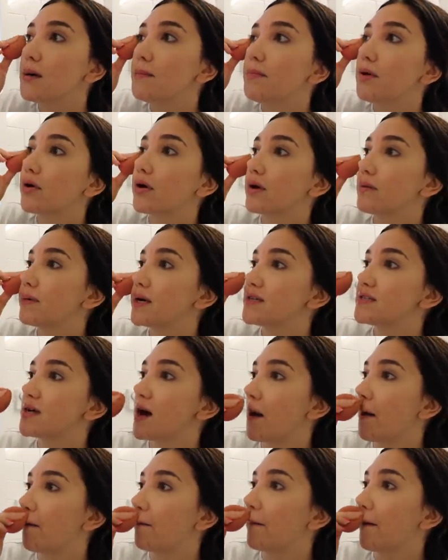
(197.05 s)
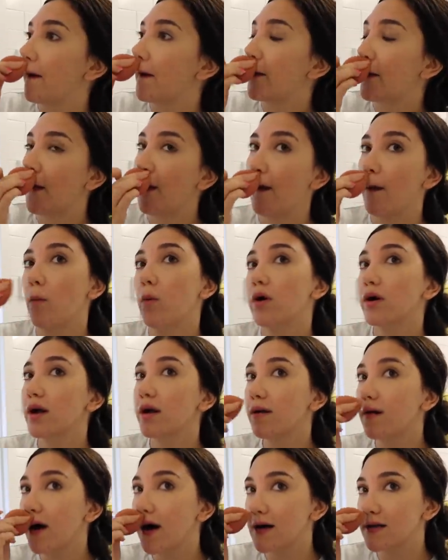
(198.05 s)
booking myself like
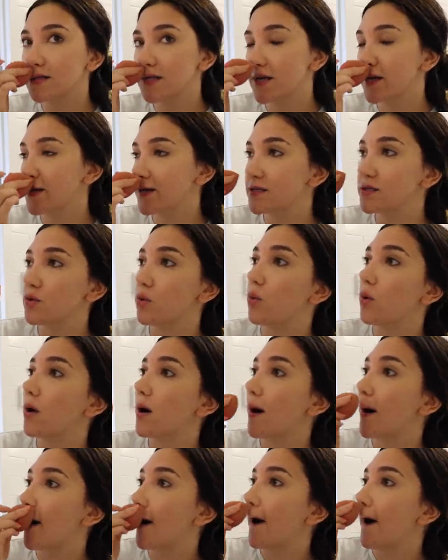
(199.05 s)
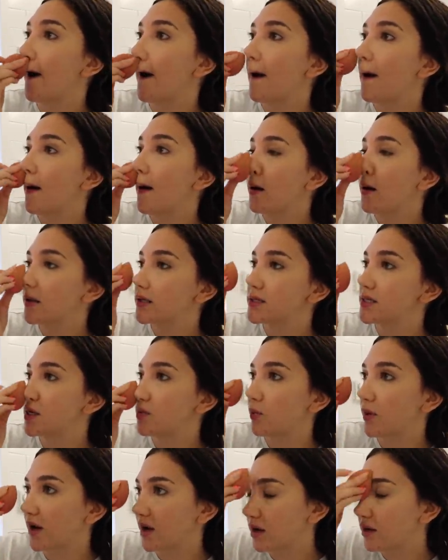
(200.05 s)
workout classes or
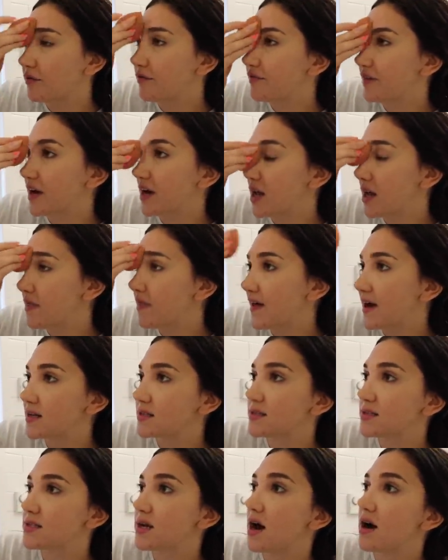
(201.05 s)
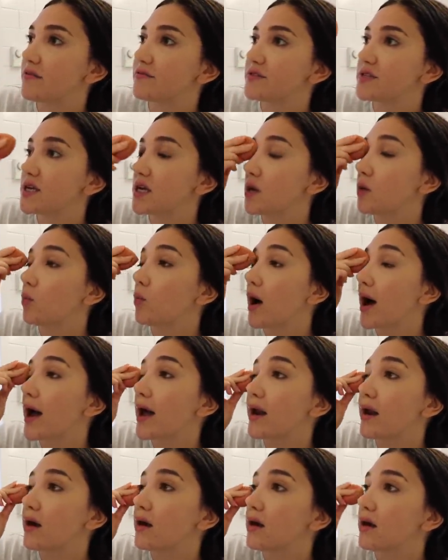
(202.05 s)
seeing when I could fit in that stuff, seeing
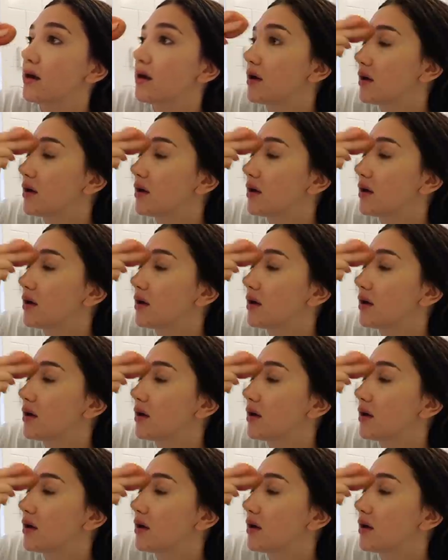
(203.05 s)
when,